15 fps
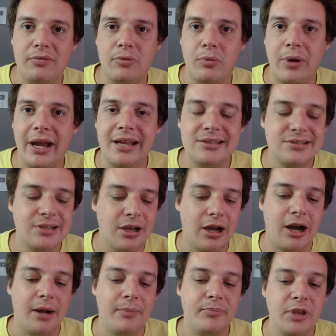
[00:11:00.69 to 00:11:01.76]
ways.
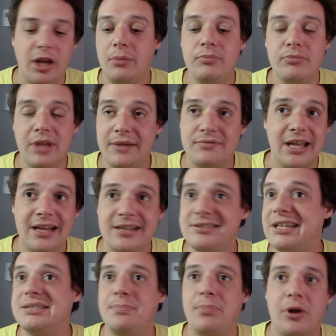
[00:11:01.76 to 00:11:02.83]
Um, you know, if Diggs
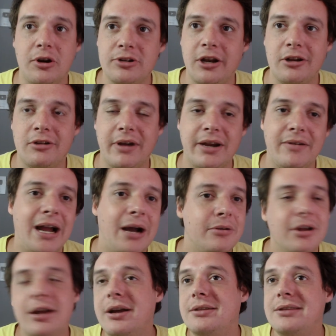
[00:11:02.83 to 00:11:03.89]
gets burned on a great route,
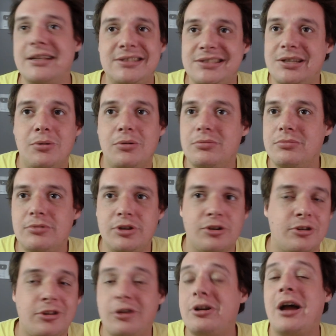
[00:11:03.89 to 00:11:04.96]
that's still,
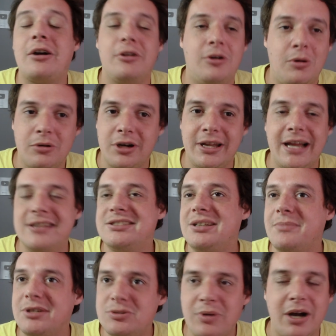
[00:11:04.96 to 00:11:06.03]
they're not going to hold it against him
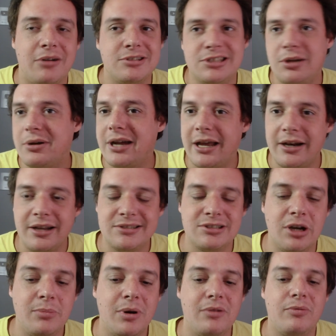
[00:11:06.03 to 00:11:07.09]
as well. So it kind of does
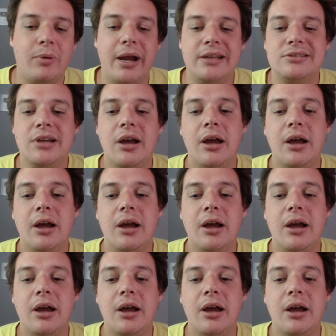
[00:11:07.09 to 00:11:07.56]
go both ways.